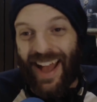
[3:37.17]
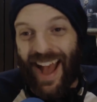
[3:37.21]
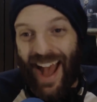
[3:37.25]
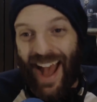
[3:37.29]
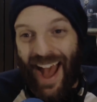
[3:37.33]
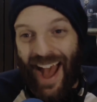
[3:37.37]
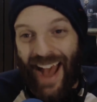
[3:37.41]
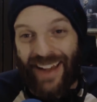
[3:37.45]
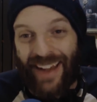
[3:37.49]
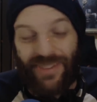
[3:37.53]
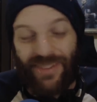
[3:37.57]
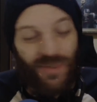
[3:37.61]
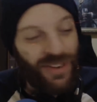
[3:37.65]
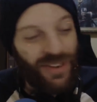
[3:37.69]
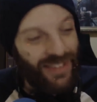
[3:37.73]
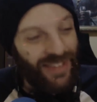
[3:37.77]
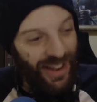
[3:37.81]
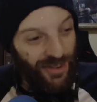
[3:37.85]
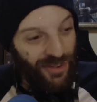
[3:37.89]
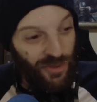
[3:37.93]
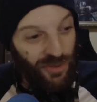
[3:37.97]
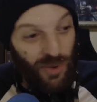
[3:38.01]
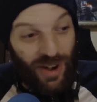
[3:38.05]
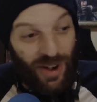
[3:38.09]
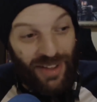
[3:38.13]
at, what is
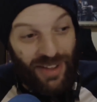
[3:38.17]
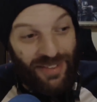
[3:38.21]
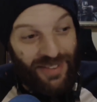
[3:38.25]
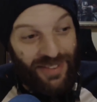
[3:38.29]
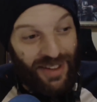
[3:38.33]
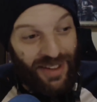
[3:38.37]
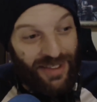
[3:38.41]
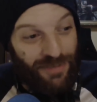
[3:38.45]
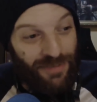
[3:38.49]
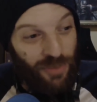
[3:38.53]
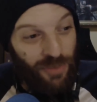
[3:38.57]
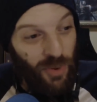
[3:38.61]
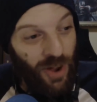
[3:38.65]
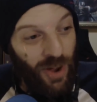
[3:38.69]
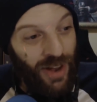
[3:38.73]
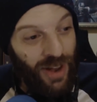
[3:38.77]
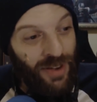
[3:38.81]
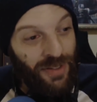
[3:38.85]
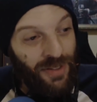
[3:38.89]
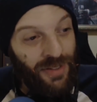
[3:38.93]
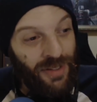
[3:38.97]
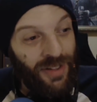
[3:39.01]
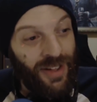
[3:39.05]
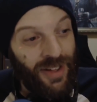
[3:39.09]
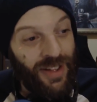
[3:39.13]
that, 26
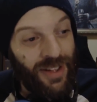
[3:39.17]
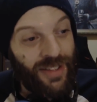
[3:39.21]
points?